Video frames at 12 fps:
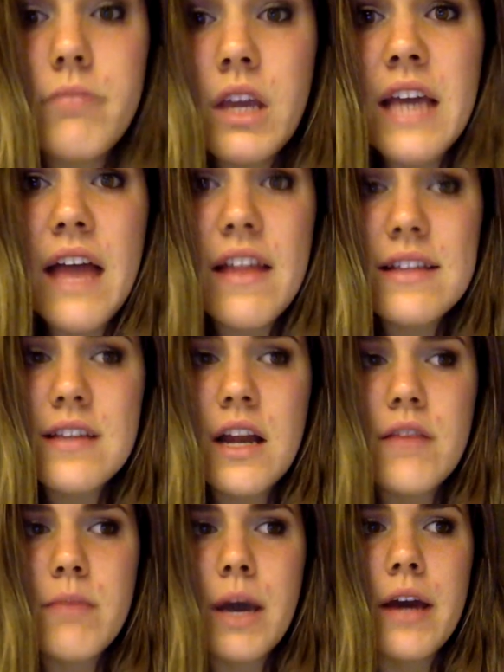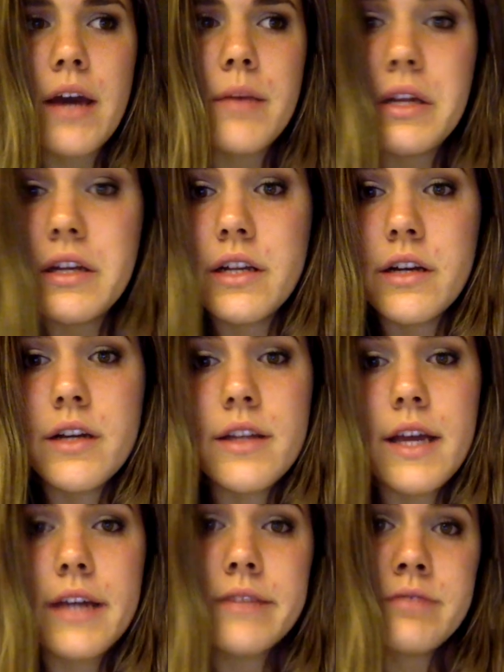yeah, that's kind of my opinion on
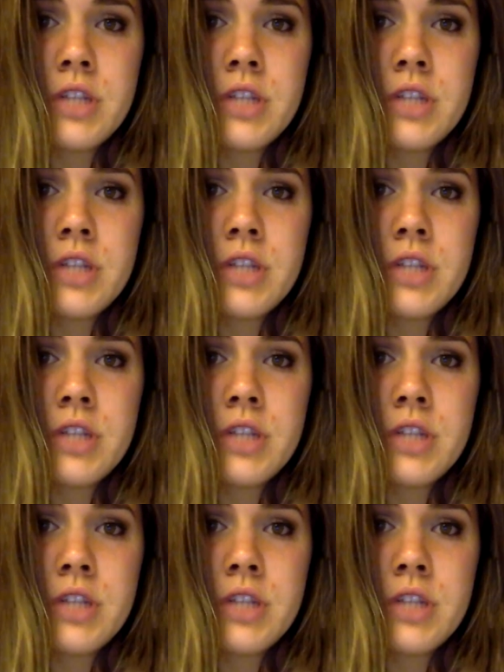like